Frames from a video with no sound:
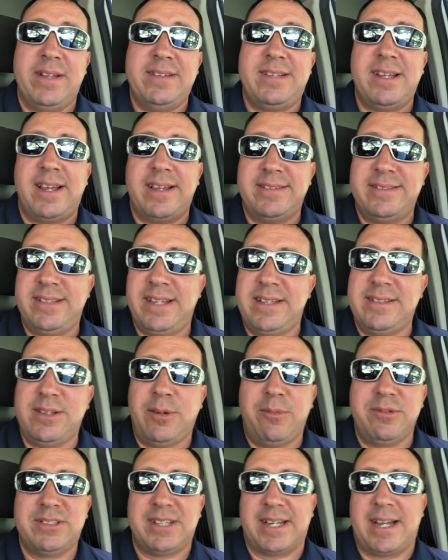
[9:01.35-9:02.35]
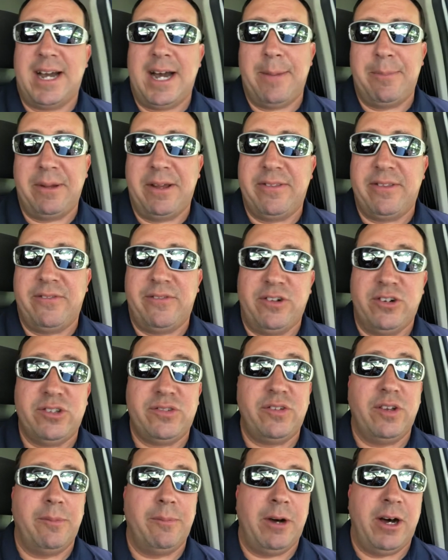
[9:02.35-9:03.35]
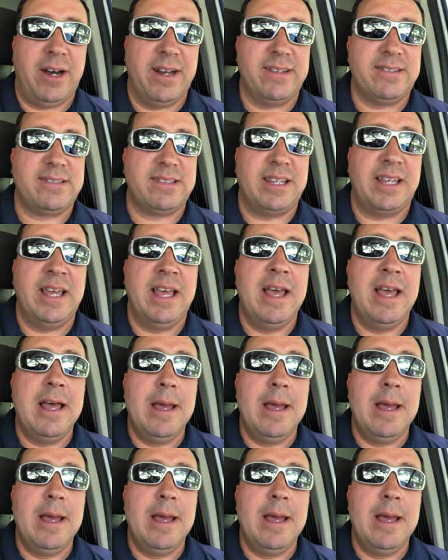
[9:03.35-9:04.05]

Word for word: It's, it's, it's almost a copy of the first film, honestly,